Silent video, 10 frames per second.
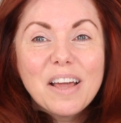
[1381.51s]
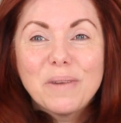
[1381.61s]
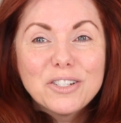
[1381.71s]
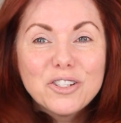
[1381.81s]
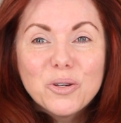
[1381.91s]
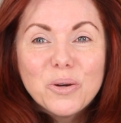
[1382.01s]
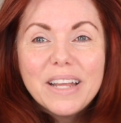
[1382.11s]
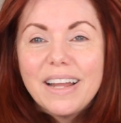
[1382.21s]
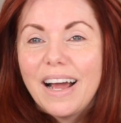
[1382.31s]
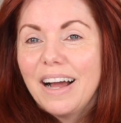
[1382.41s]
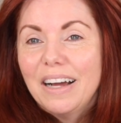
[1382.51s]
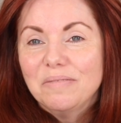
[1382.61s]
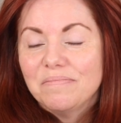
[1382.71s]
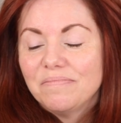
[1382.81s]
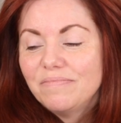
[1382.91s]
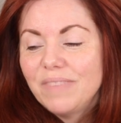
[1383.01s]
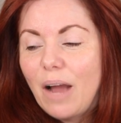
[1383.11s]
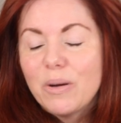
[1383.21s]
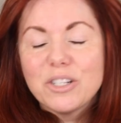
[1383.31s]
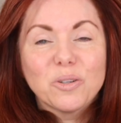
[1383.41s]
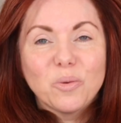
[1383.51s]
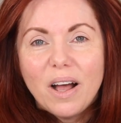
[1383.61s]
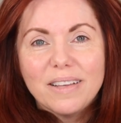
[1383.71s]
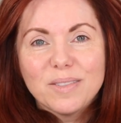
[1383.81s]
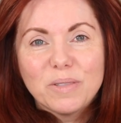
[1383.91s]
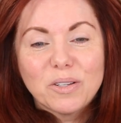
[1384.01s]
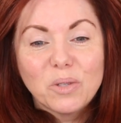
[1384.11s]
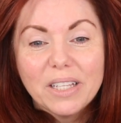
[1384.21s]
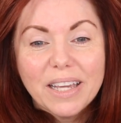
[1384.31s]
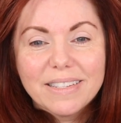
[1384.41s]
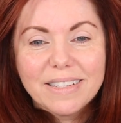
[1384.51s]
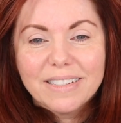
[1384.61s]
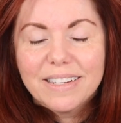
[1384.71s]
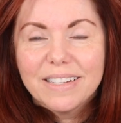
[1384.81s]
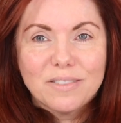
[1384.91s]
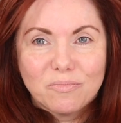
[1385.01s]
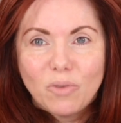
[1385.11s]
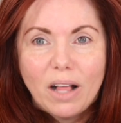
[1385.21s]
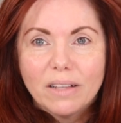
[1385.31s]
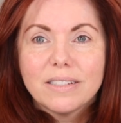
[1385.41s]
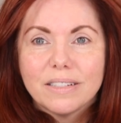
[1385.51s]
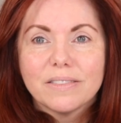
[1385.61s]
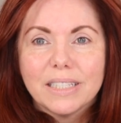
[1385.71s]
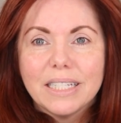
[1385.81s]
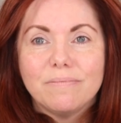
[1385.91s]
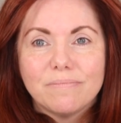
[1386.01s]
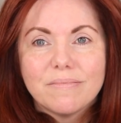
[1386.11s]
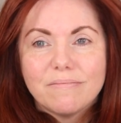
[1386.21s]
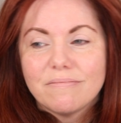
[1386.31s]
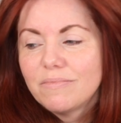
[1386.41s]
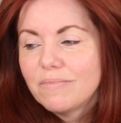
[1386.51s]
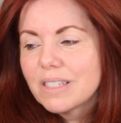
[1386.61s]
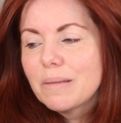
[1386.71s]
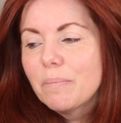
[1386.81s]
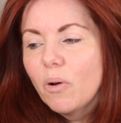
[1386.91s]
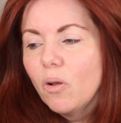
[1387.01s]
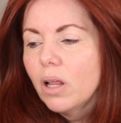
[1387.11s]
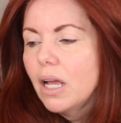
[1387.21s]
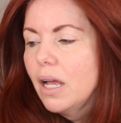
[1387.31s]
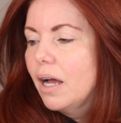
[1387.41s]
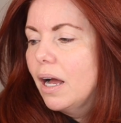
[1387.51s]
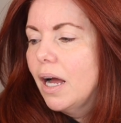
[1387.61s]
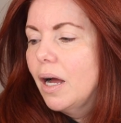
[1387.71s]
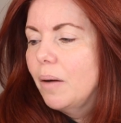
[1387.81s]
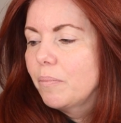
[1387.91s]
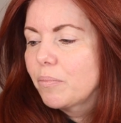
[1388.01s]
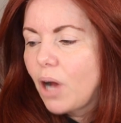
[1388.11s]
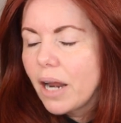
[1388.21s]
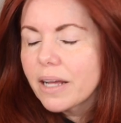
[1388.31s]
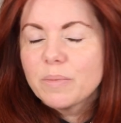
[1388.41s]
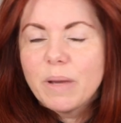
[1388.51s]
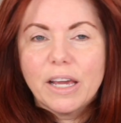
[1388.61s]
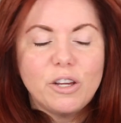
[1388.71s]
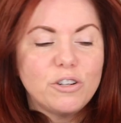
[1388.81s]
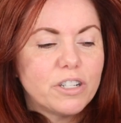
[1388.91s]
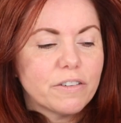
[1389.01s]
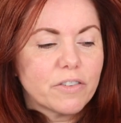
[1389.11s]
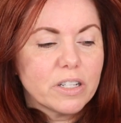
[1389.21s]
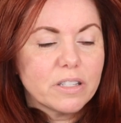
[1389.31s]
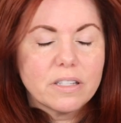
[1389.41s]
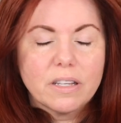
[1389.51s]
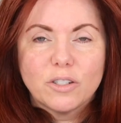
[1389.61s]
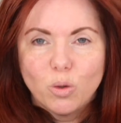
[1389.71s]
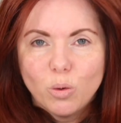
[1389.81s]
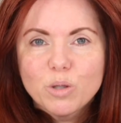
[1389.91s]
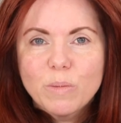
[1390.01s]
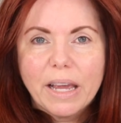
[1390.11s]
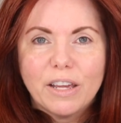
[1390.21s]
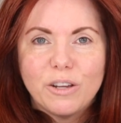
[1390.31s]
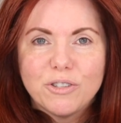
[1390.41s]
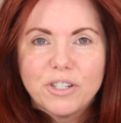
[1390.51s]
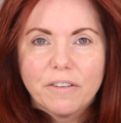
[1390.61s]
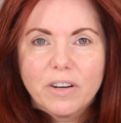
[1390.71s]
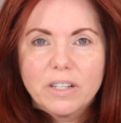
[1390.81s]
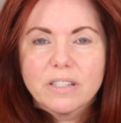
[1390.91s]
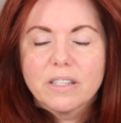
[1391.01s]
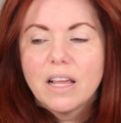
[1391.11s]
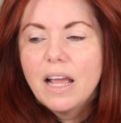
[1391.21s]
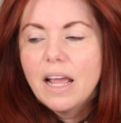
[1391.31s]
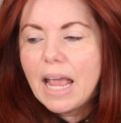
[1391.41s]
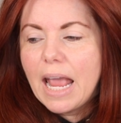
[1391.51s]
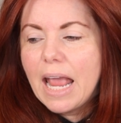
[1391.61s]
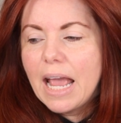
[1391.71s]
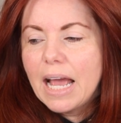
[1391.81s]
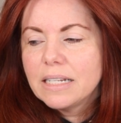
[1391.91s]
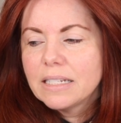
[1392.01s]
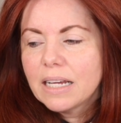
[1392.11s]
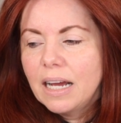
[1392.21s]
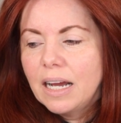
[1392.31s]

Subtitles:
that much to it. I wish there was, but there really isn't. It's relatively simple. Products make a huge difference. Tools make a huge difference. And